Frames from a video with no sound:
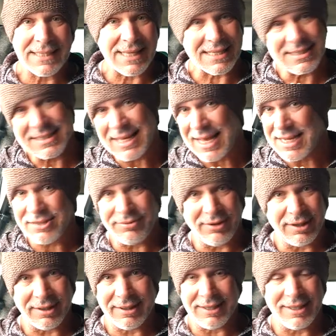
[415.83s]
And that's sad as
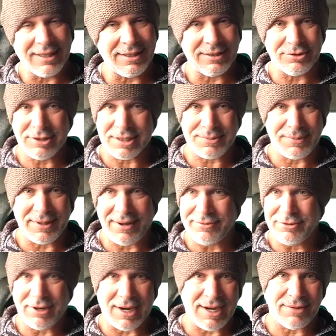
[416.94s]
fuck. And trust me,
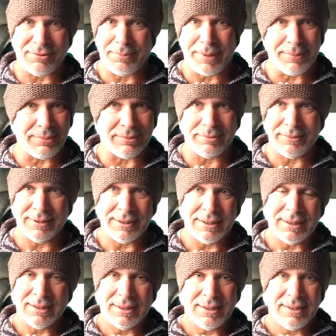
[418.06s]
I've cried for people
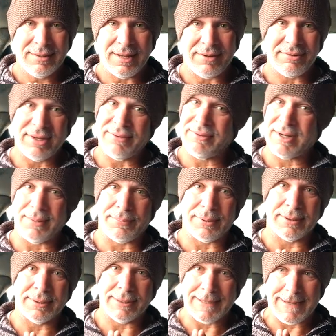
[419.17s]
that have given up,
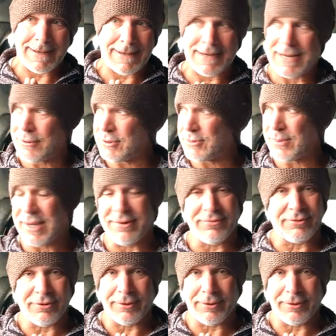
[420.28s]
and I was waiting